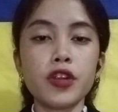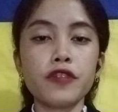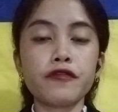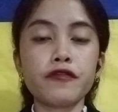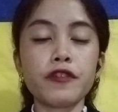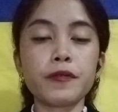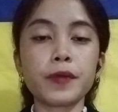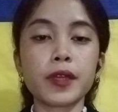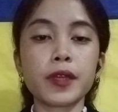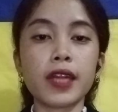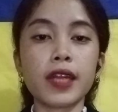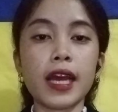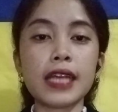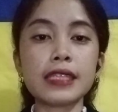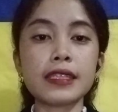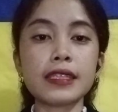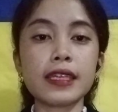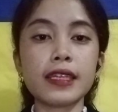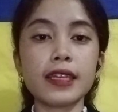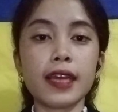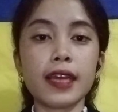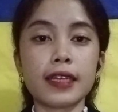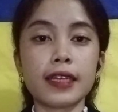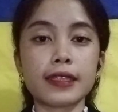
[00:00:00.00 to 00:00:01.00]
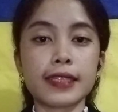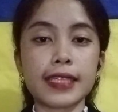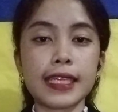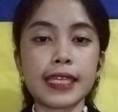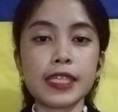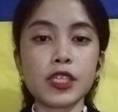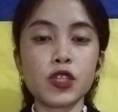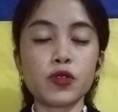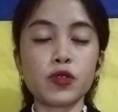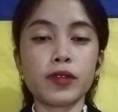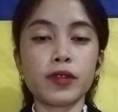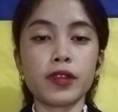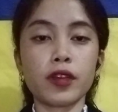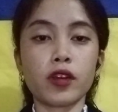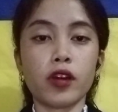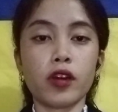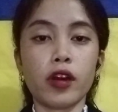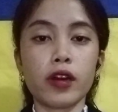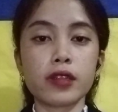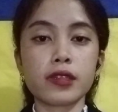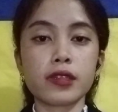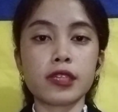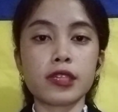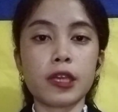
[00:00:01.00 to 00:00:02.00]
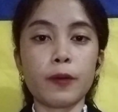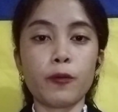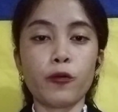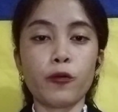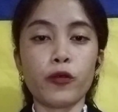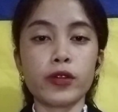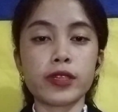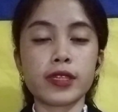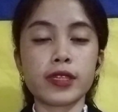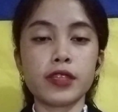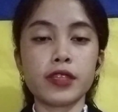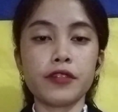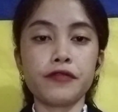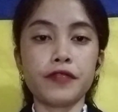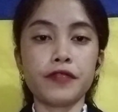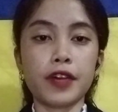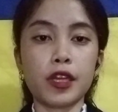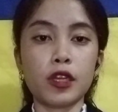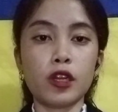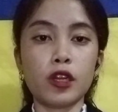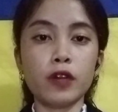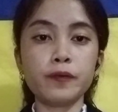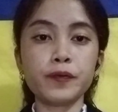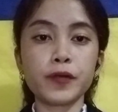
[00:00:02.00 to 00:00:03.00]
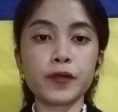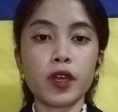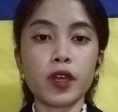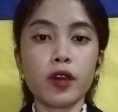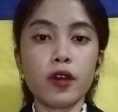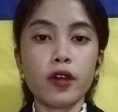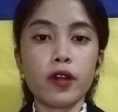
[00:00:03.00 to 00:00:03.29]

From the 1980s, when the concept was developed,